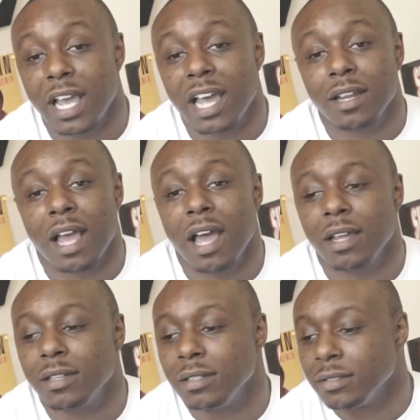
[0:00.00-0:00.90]

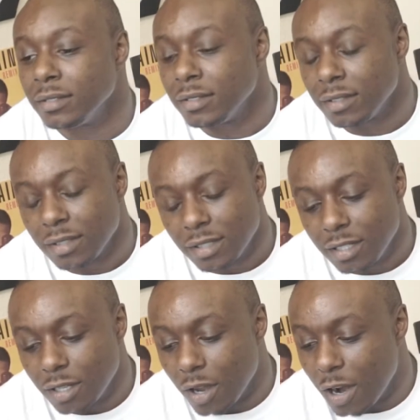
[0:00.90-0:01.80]
I
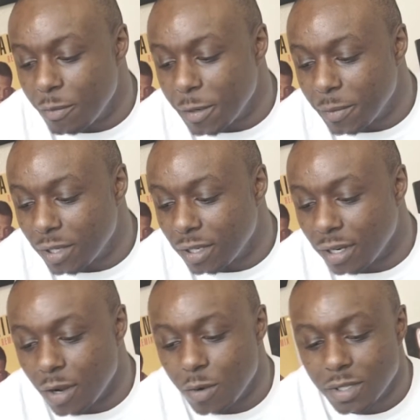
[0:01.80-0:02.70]
remember
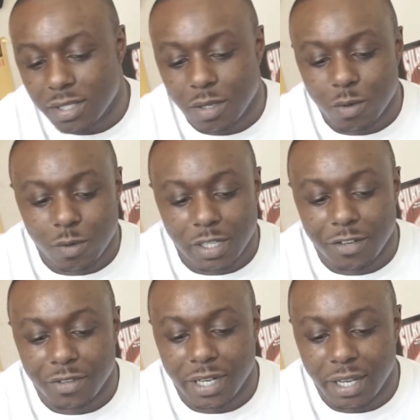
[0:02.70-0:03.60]
going to school
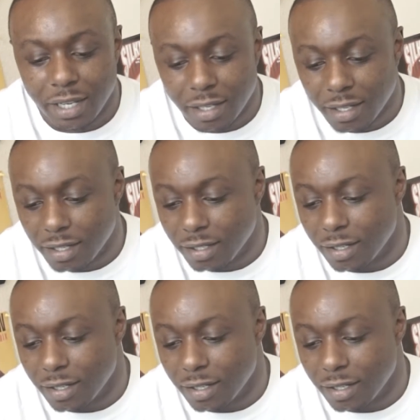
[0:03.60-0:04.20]
every day,